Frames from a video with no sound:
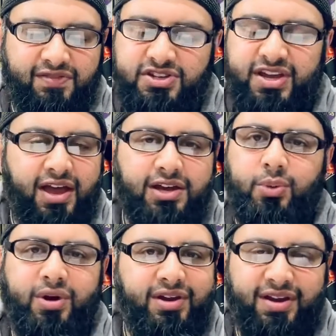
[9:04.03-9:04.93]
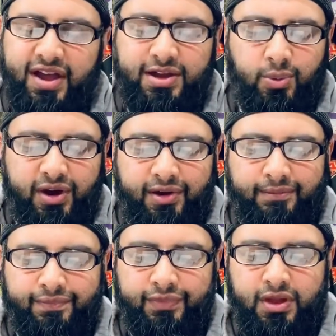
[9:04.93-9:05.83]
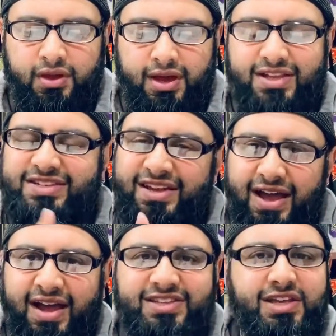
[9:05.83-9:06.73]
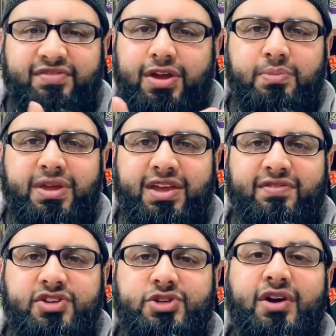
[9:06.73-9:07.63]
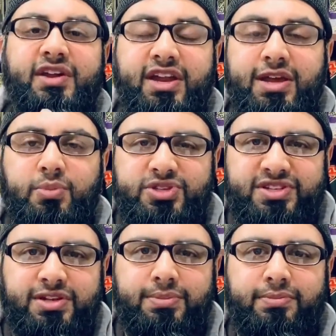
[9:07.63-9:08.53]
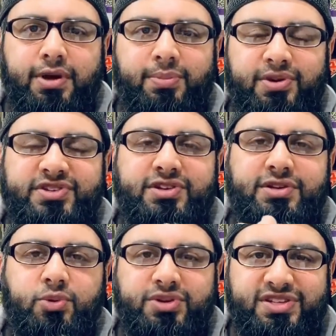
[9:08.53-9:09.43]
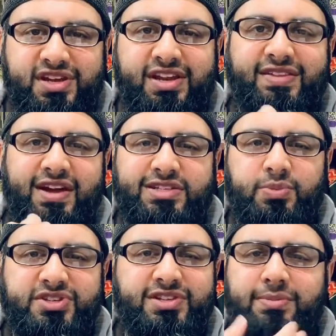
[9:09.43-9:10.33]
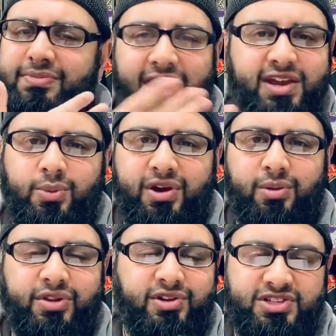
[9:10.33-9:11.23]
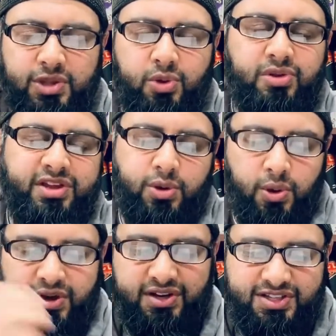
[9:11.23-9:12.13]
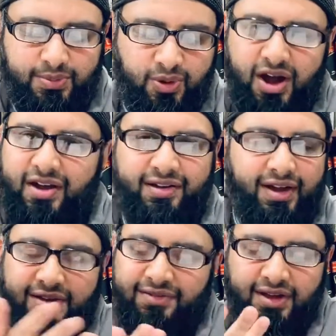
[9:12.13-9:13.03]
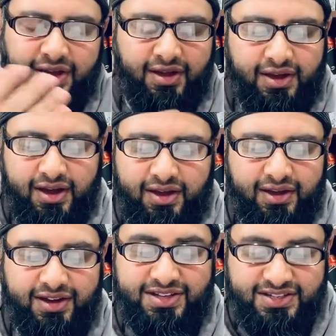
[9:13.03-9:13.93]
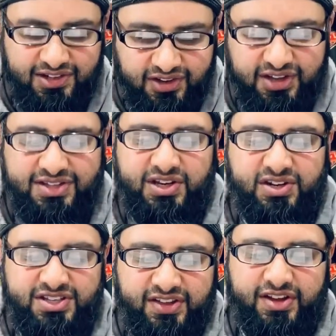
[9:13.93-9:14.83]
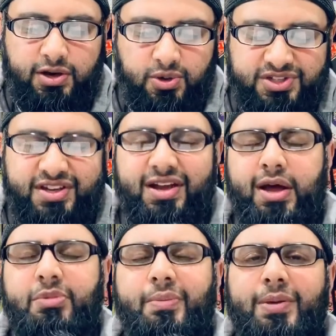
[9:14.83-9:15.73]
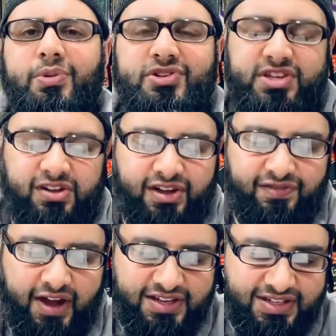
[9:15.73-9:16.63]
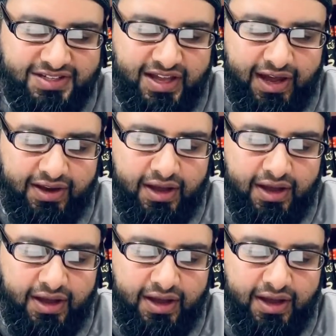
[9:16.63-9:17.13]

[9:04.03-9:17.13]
to anyone and anywhere. And zakah itself can be given to a needy Muslim, a person who is needy that is Muslim, anywhere, whether it's locally or it is abroad. And it is still considered sadaqah or zakah. But my personal advice is that